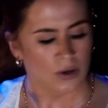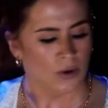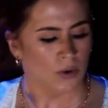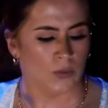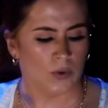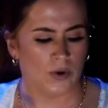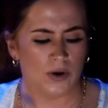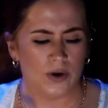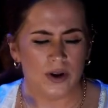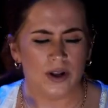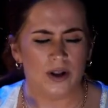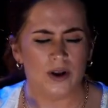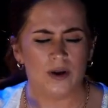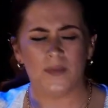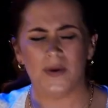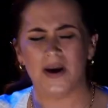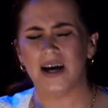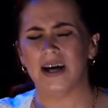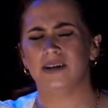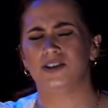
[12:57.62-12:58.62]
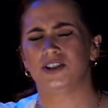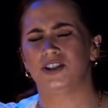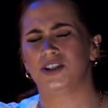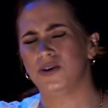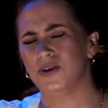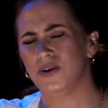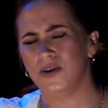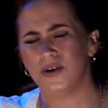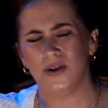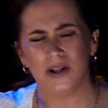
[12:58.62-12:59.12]
Worrying about
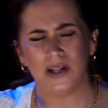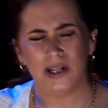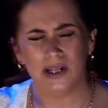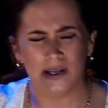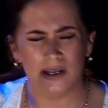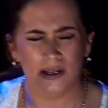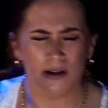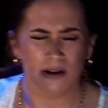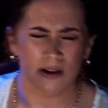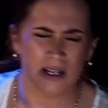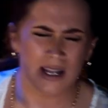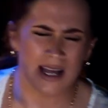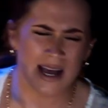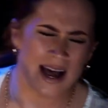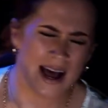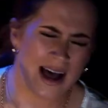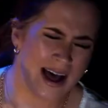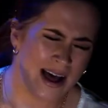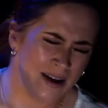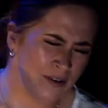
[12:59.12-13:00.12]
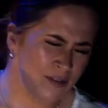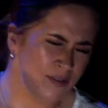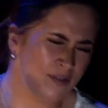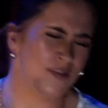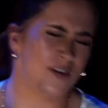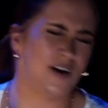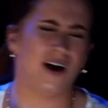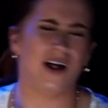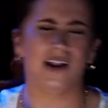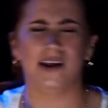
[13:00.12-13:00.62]
your little
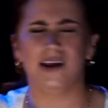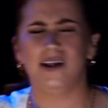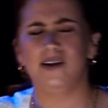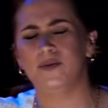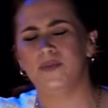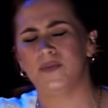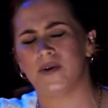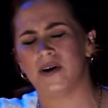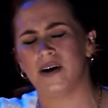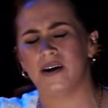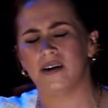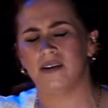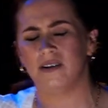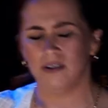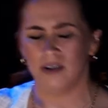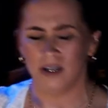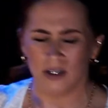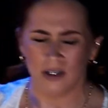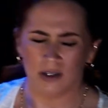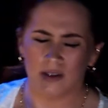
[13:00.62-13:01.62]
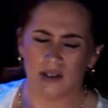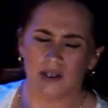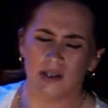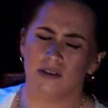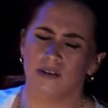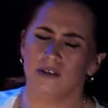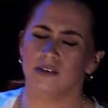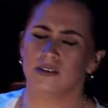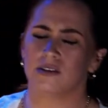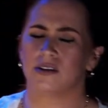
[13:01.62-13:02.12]
life falling apart.
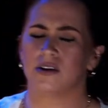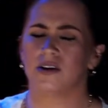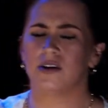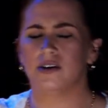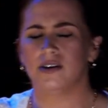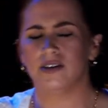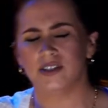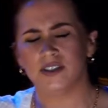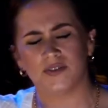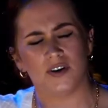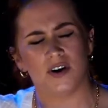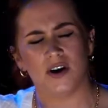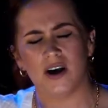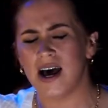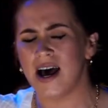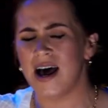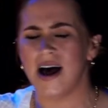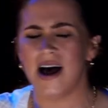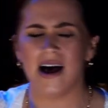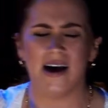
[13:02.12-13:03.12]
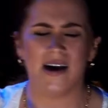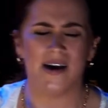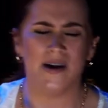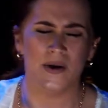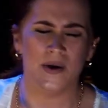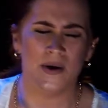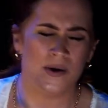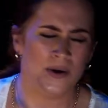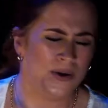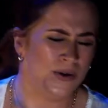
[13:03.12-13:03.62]
This gun's for
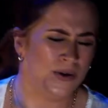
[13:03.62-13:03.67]
hire.